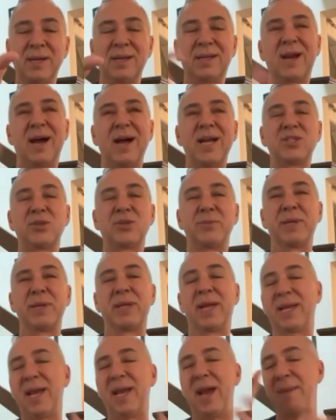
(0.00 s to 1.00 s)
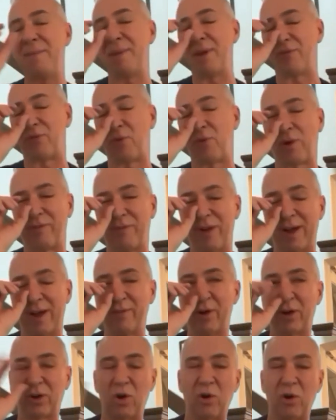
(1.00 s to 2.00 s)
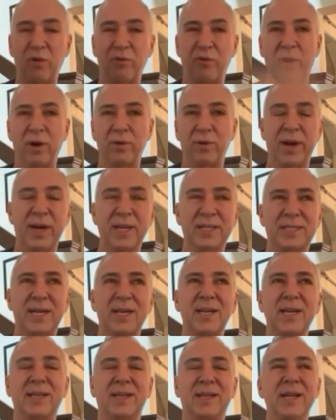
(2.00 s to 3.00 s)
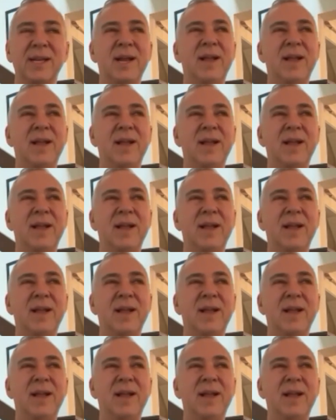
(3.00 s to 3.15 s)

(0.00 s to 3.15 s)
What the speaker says: Guys will be like, yeah, I meet 4 or 5, I'll go for it, right? It's kind of like